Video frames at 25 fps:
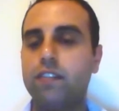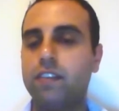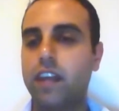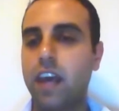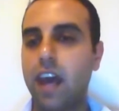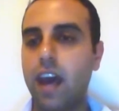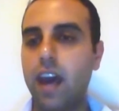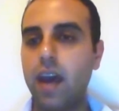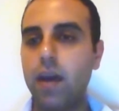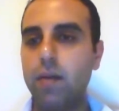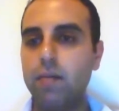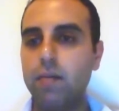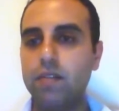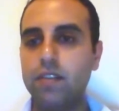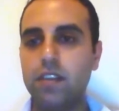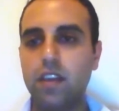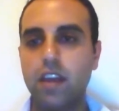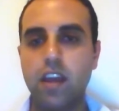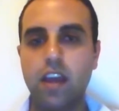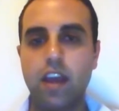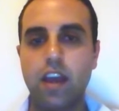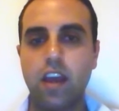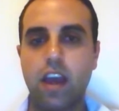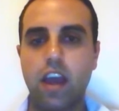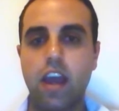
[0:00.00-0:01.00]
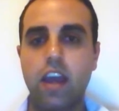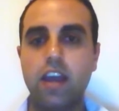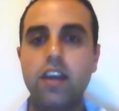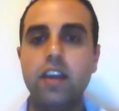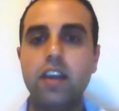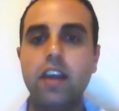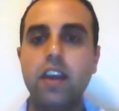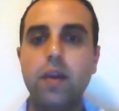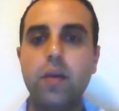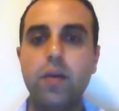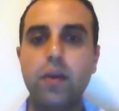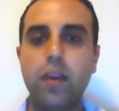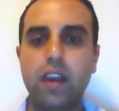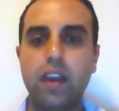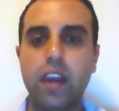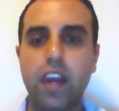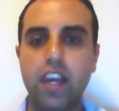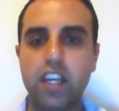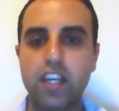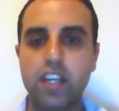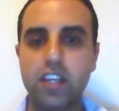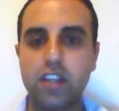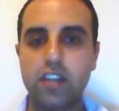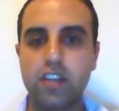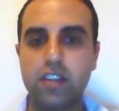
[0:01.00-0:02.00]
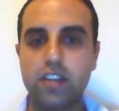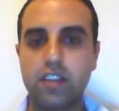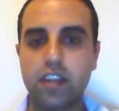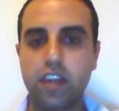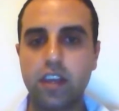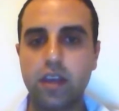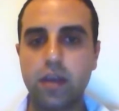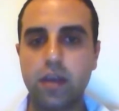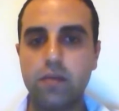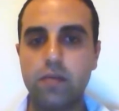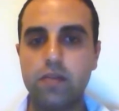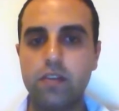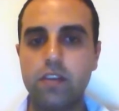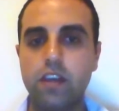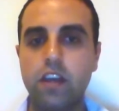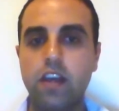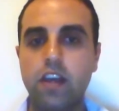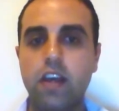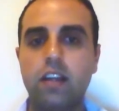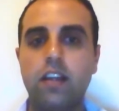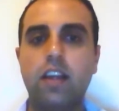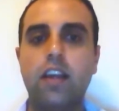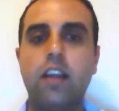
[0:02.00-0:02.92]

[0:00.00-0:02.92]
of dams and irrigation schemes